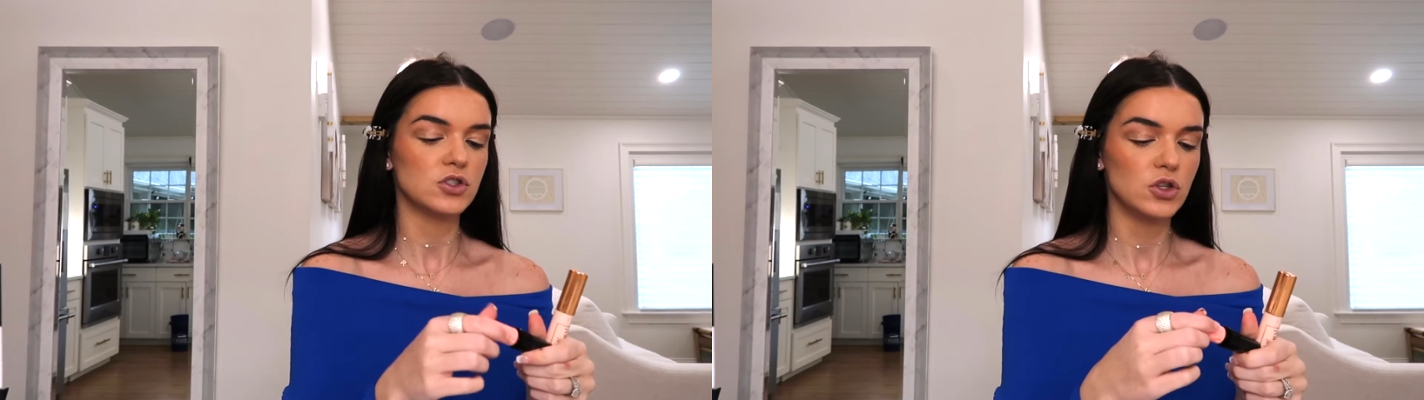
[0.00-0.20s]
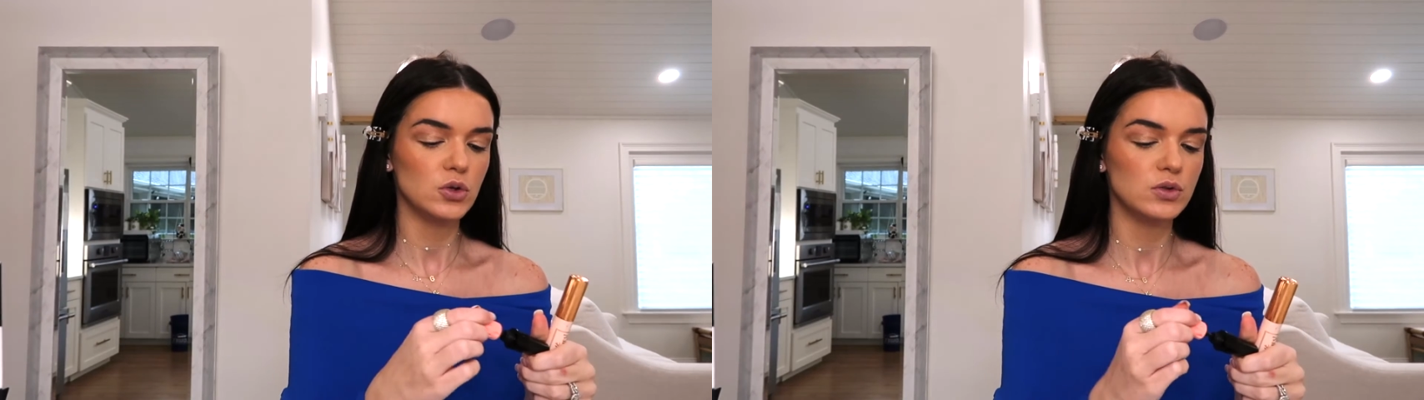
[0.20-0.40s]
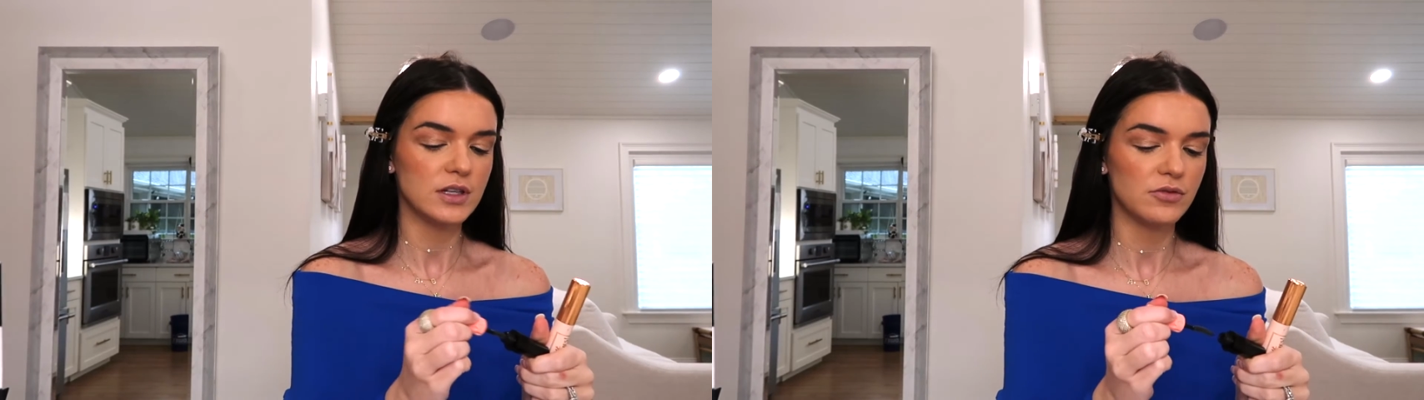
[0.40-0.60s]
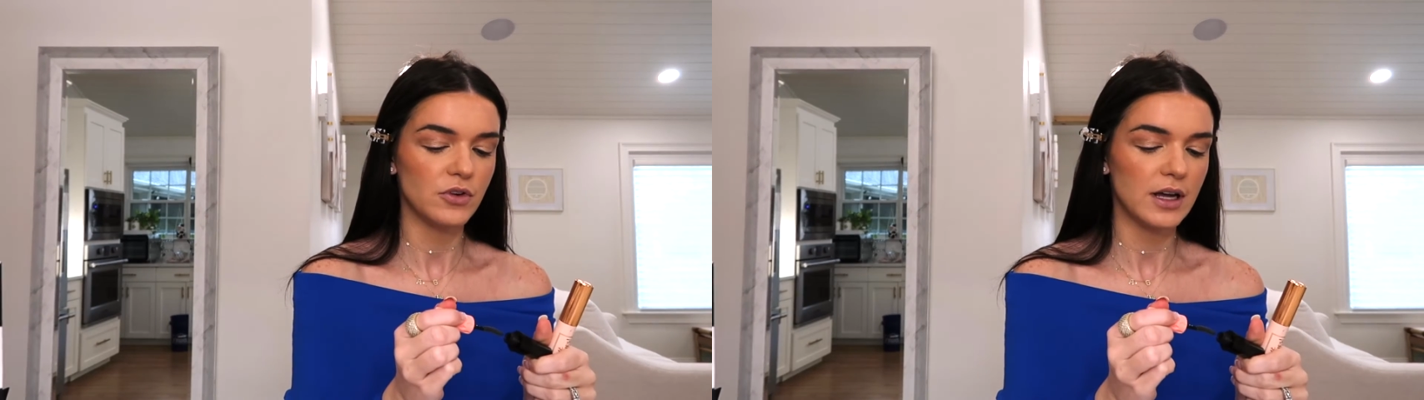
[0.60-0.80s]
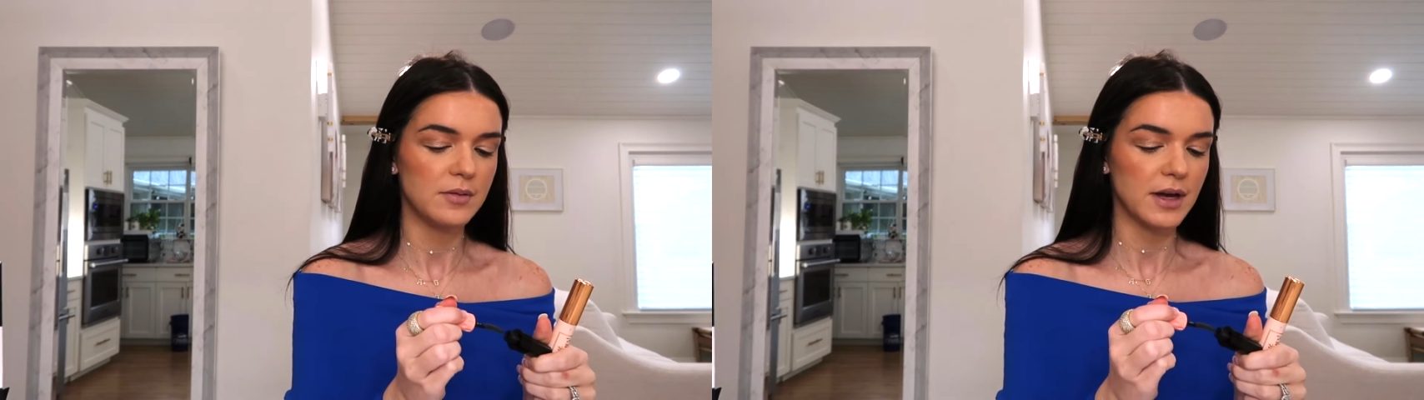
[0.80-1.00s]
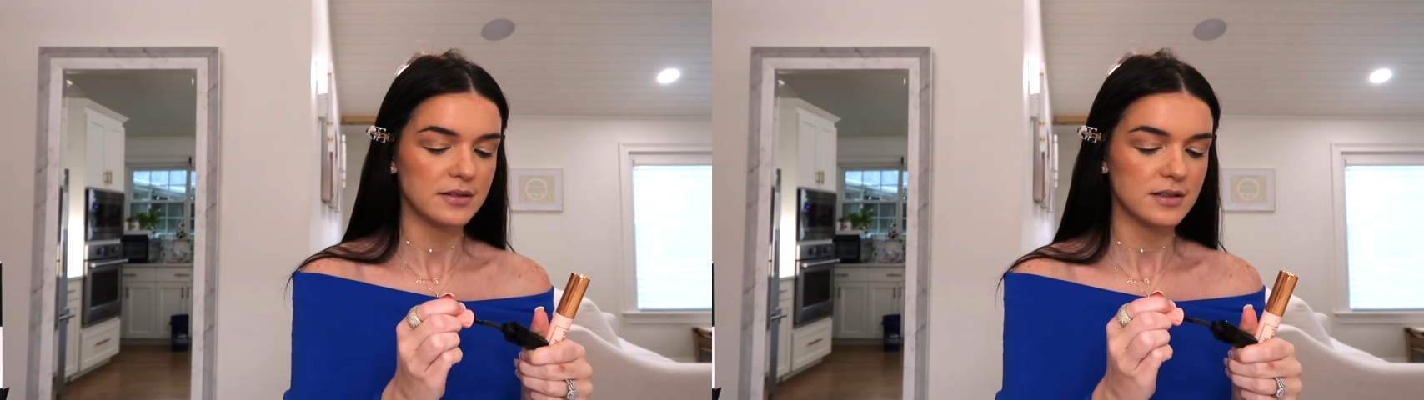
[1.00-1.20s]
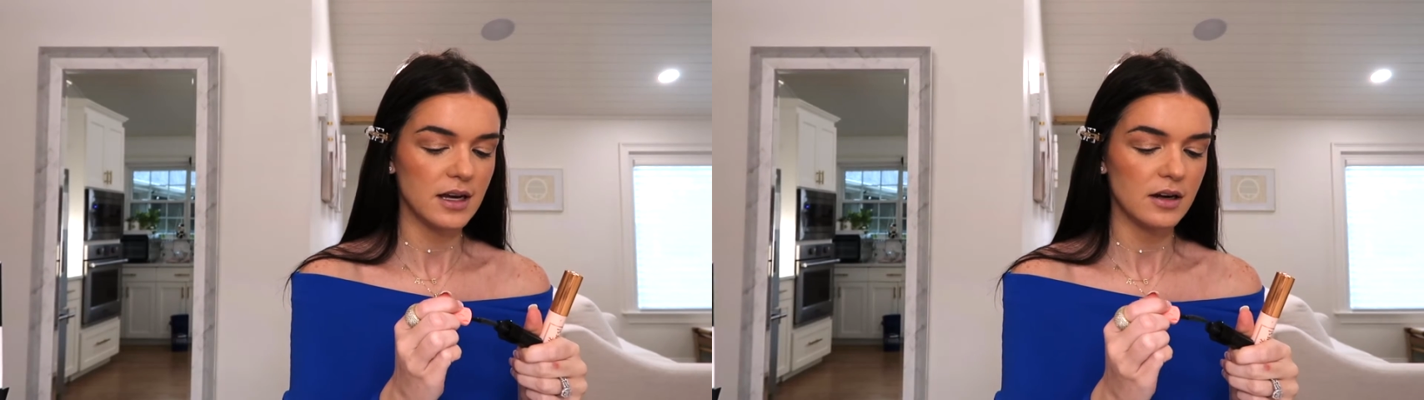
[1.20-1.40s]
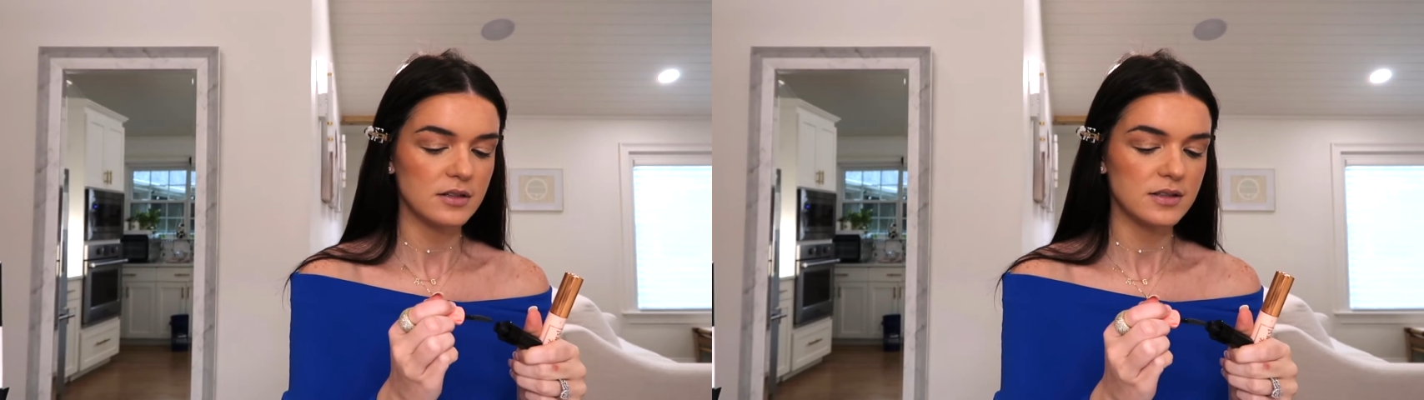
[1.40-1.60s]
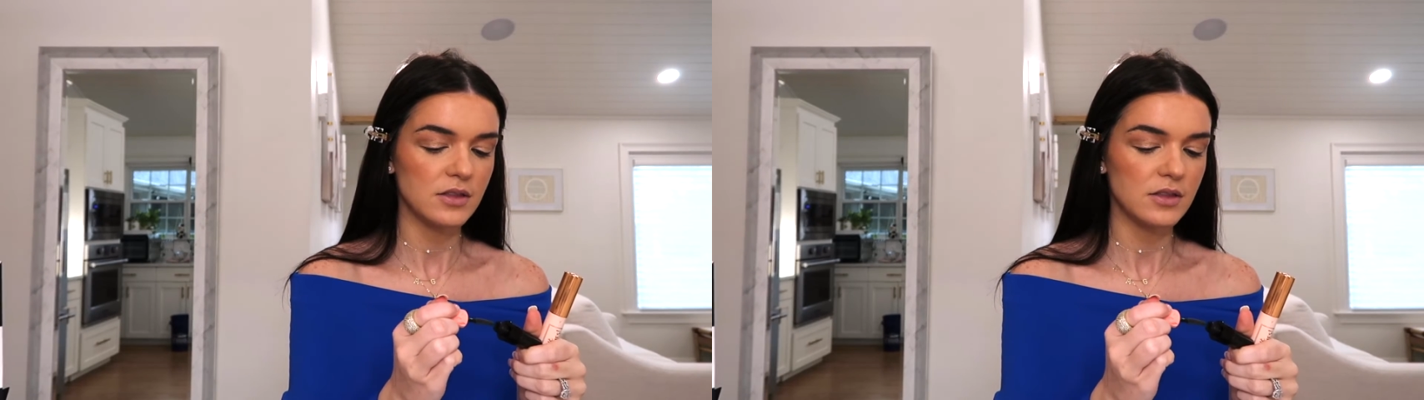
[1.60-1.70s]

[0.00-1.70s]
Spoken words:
2 different mascaras,